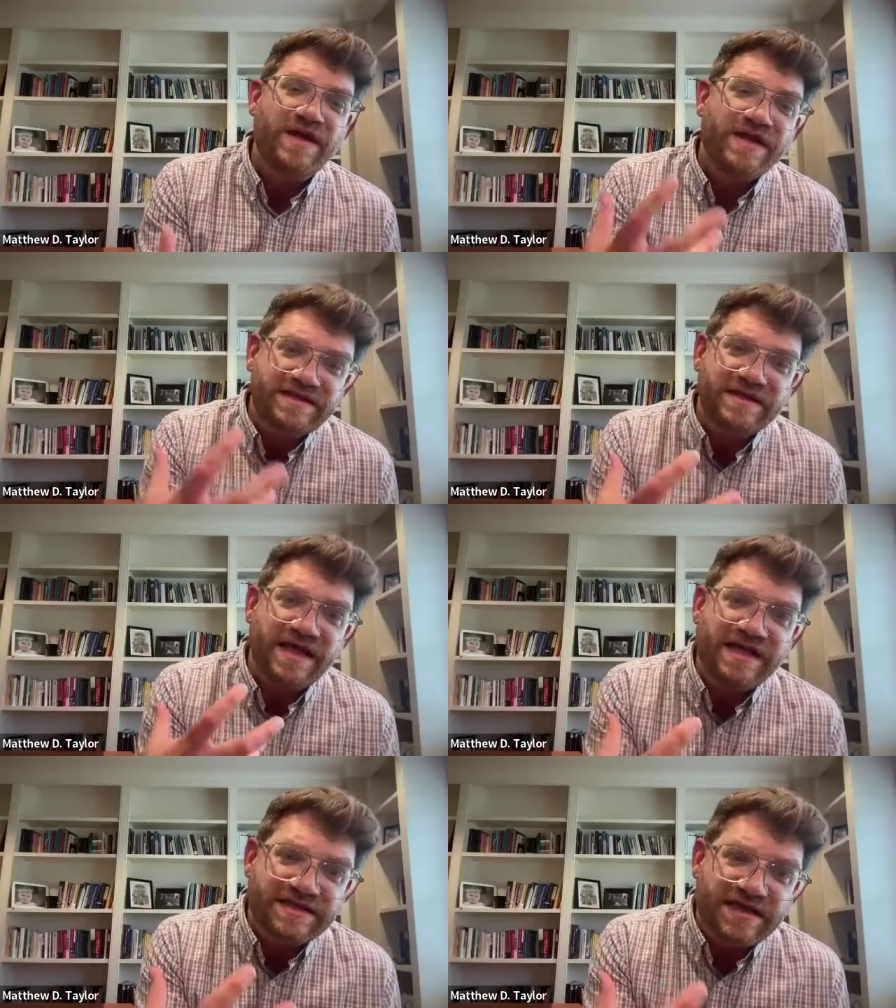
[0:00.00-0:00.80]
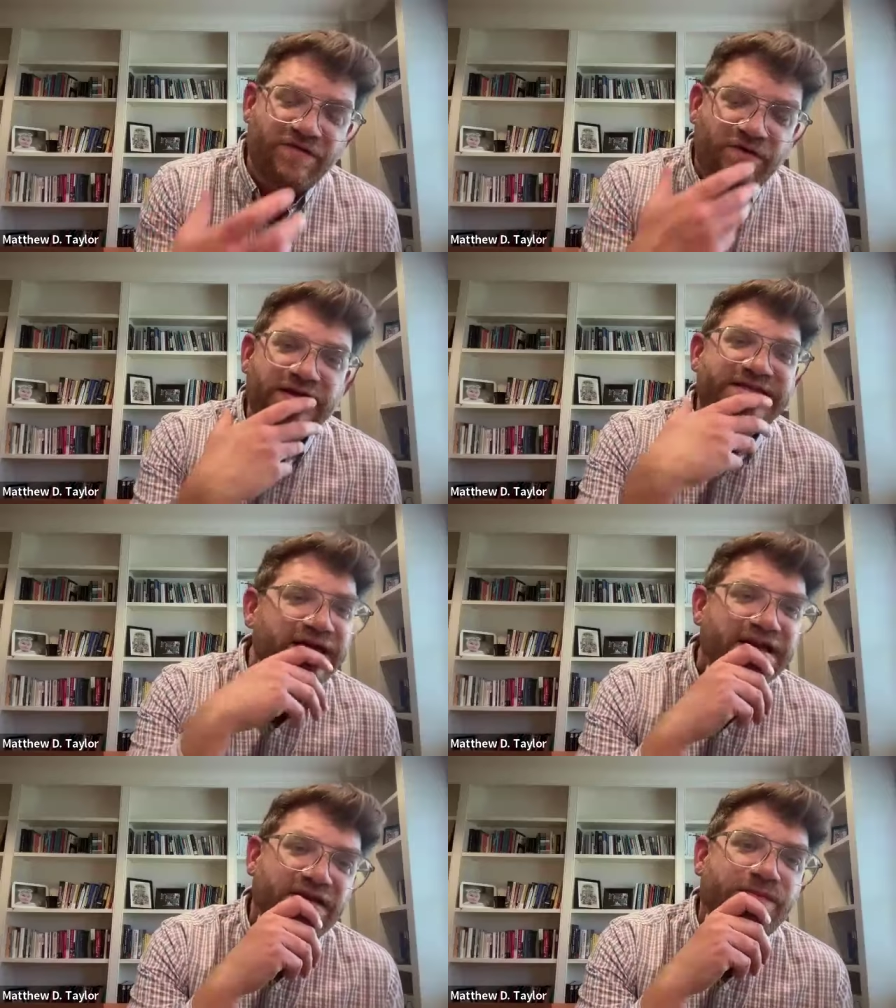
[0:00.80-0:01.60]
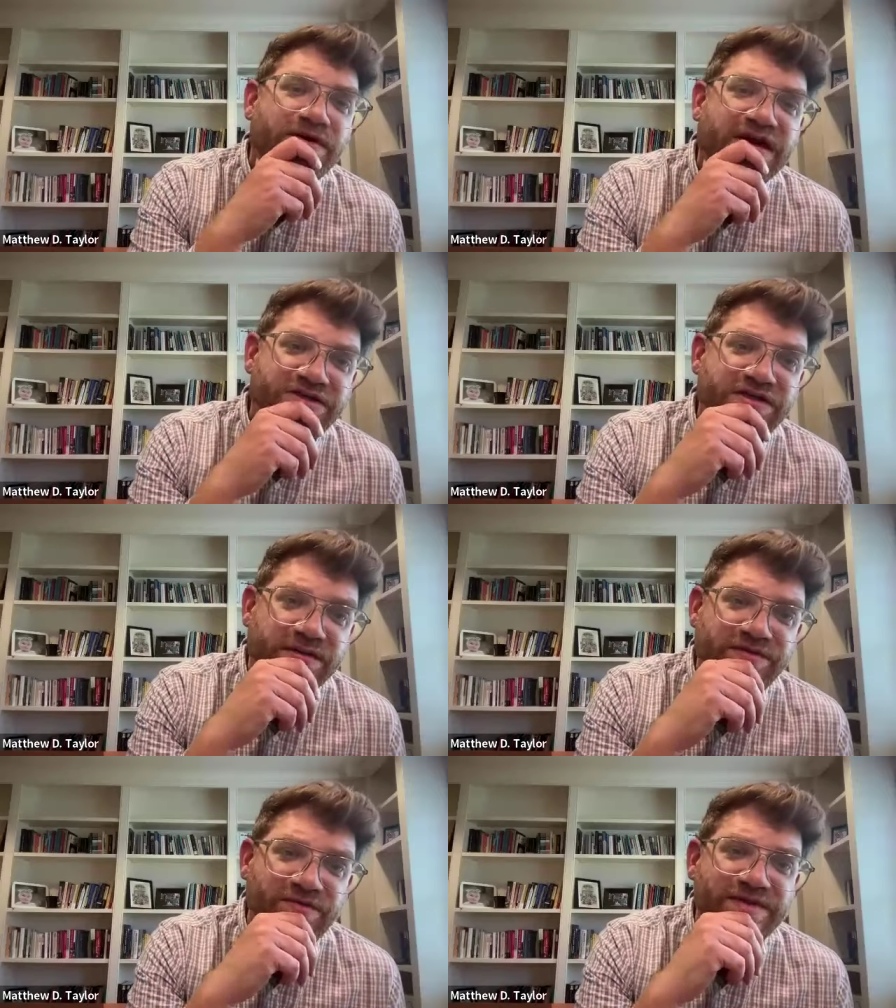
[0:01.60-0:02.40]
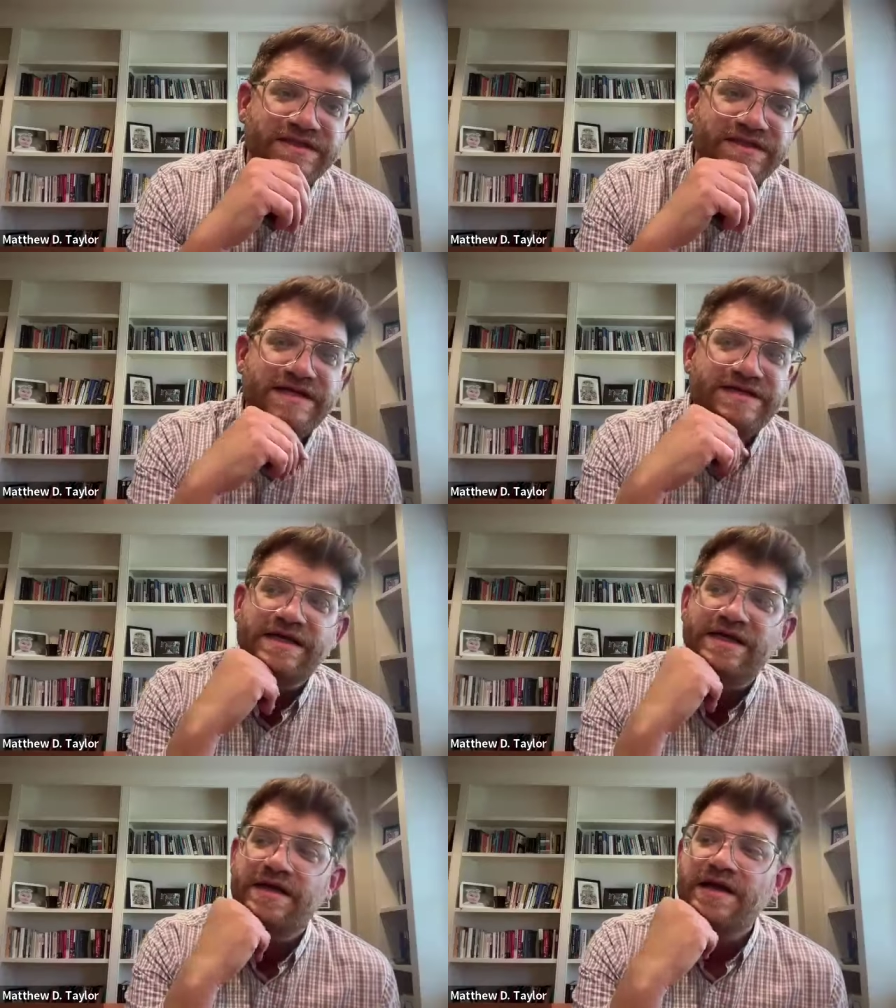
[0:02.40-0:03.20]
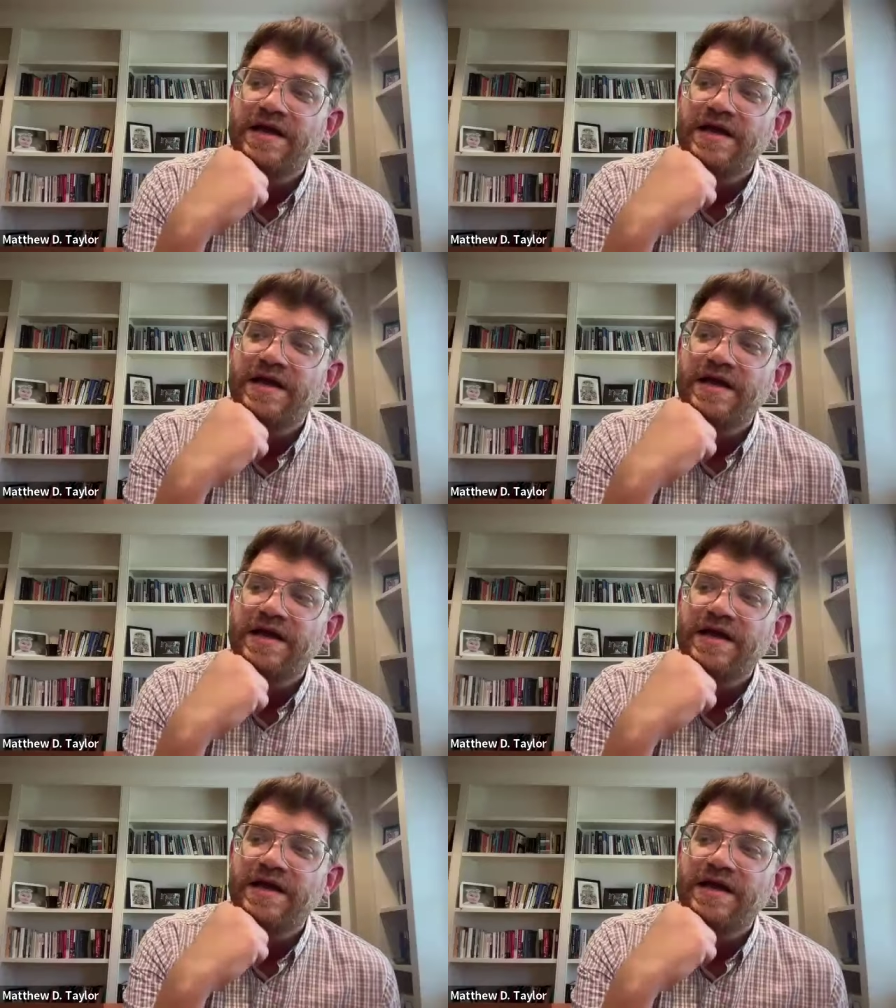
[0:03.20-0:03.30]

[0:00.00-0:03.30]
And that's that, that's kind of where the title of the book actually comes from is this idea